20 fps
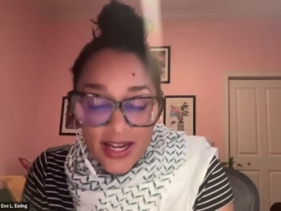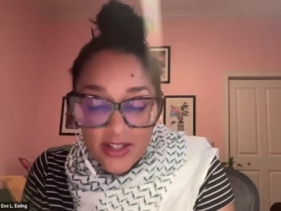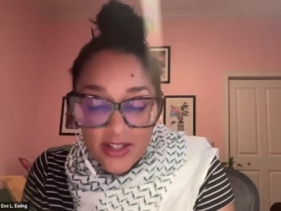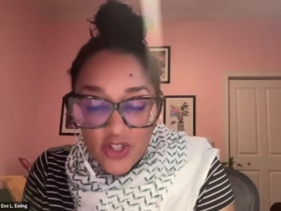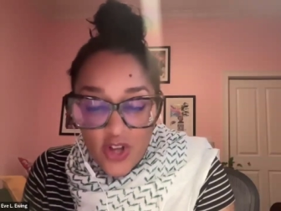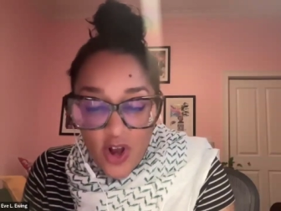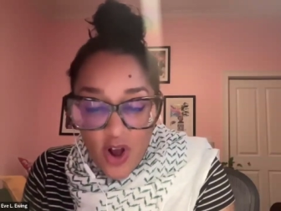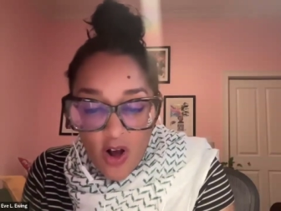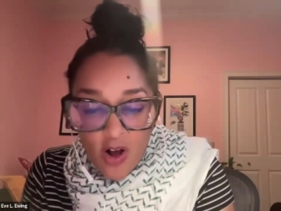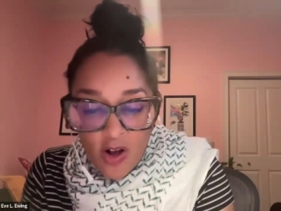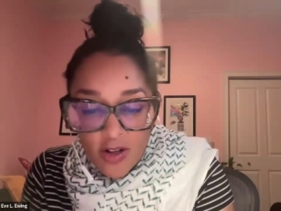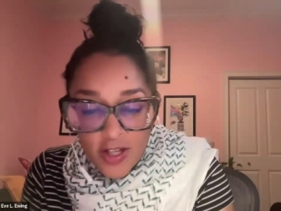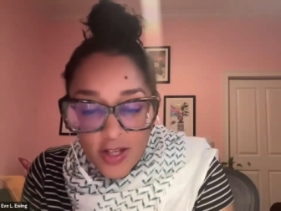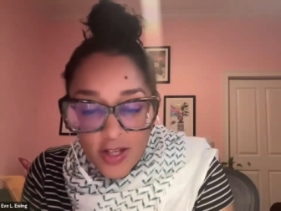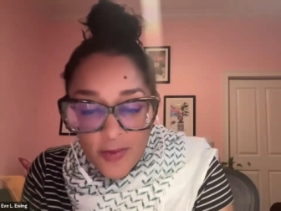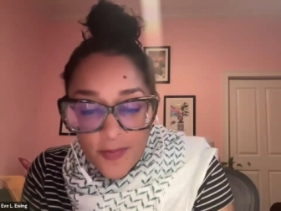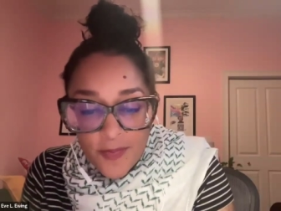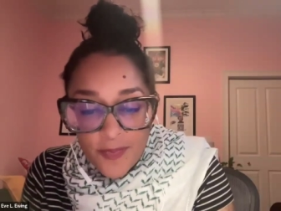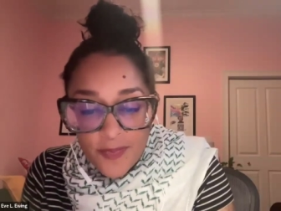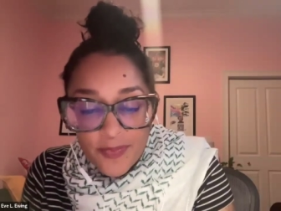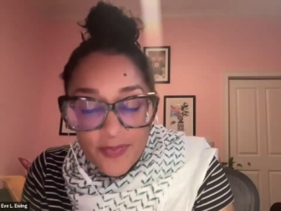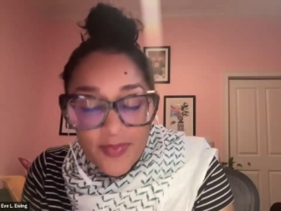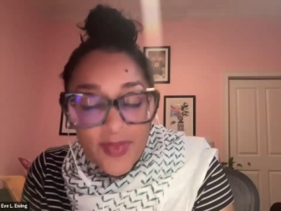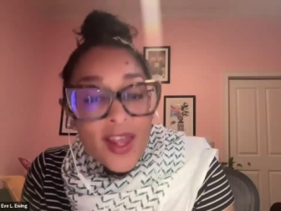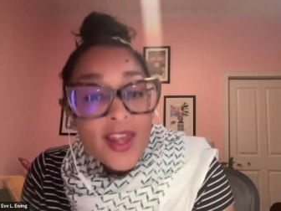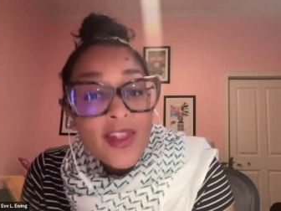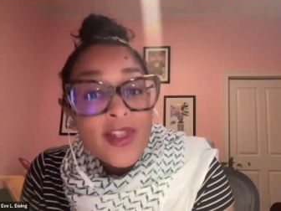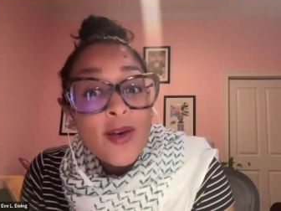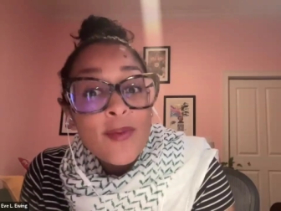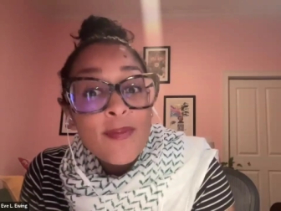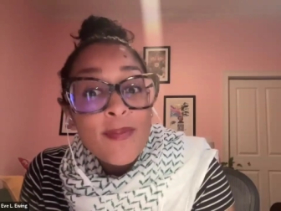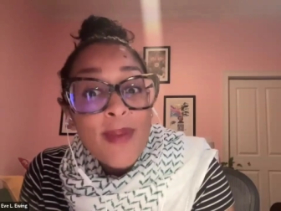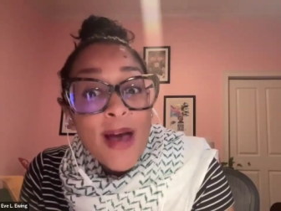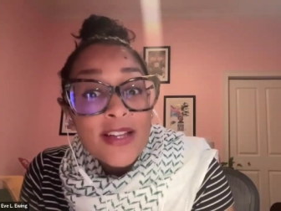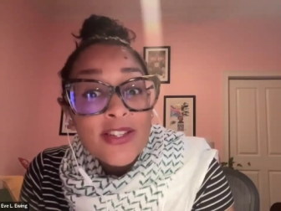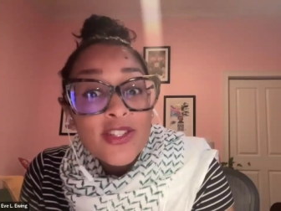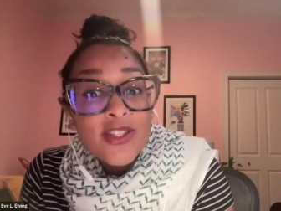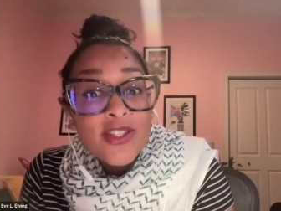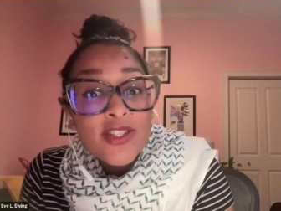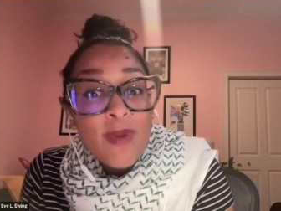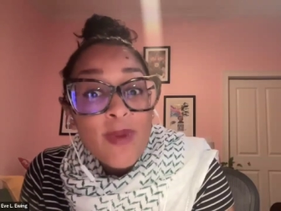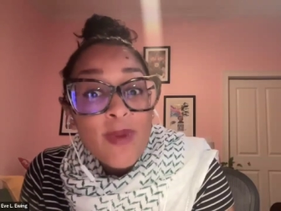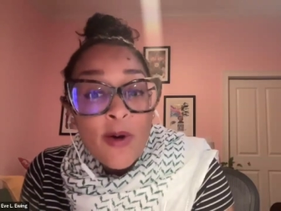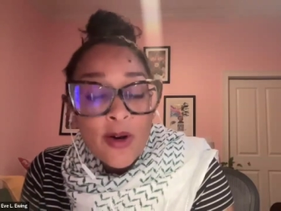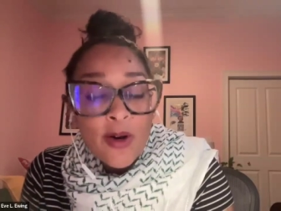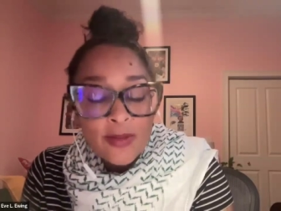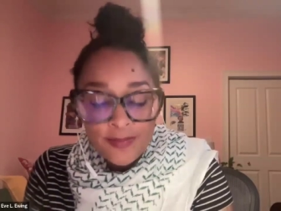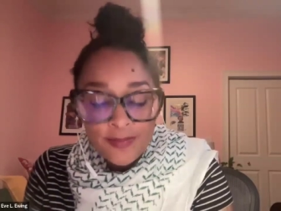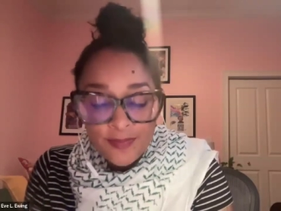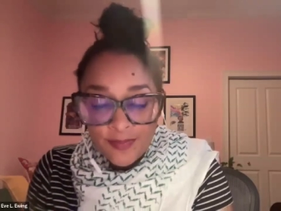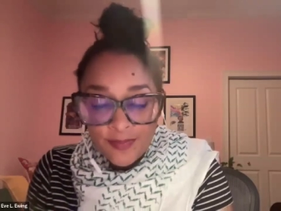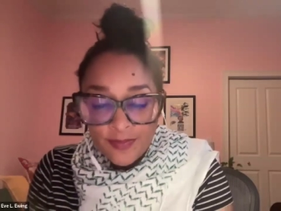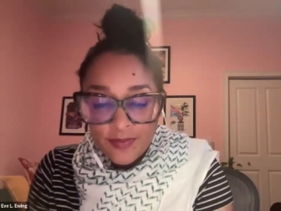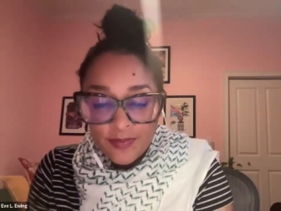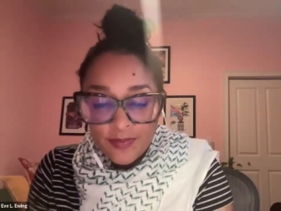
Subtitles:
It's called The Best Poem.